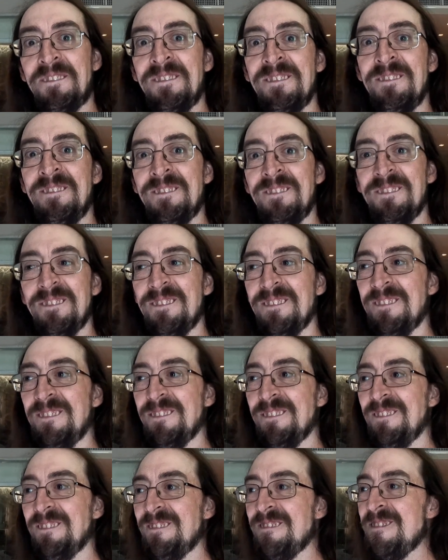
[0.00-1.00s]

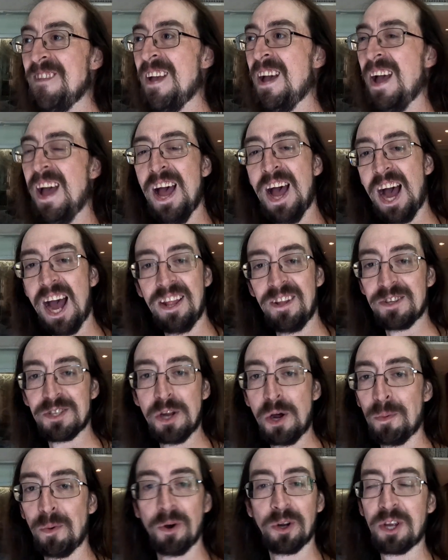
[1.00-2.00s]

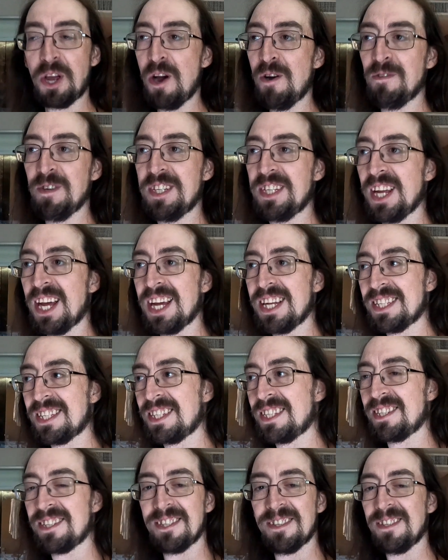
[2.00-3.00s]
There's no more COVID
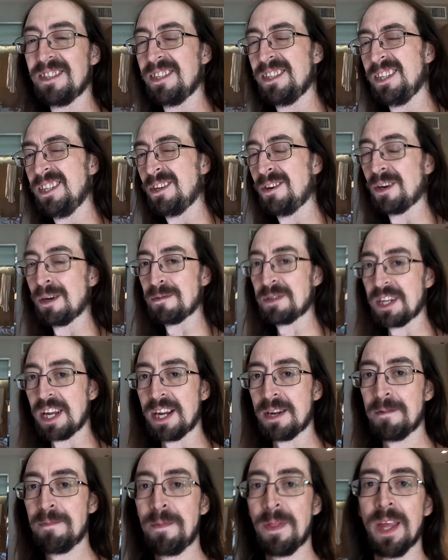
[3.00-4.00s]
tests. You know what I'm
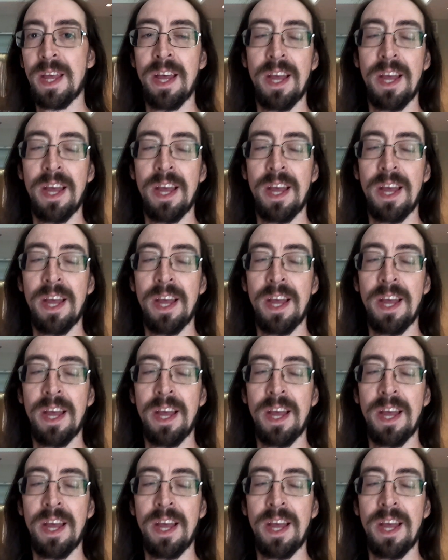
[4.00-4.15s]
saying?